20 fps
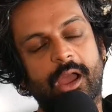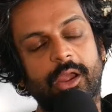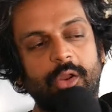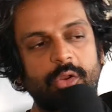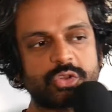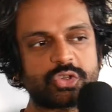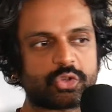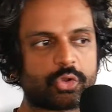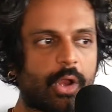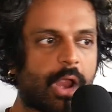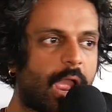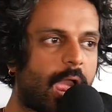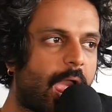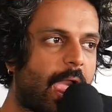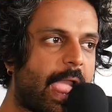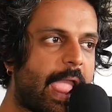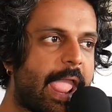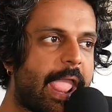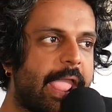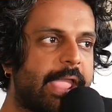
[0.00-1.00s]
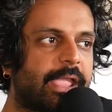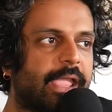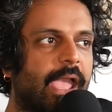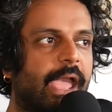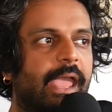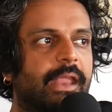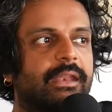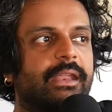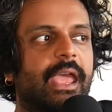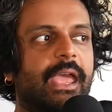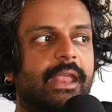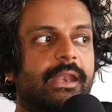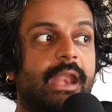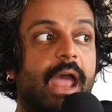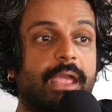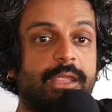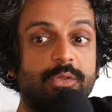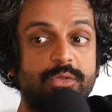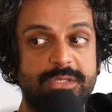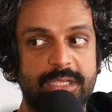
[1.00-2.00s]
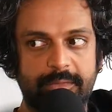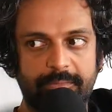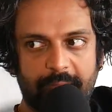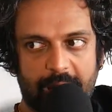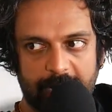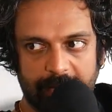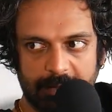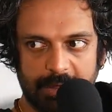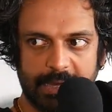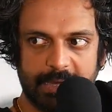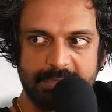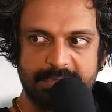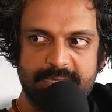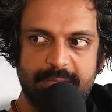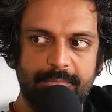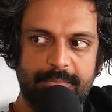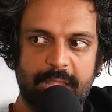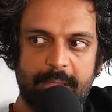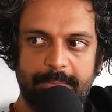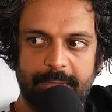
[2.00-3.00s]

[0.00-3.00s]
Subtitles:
hunger strike and not using violence and blah,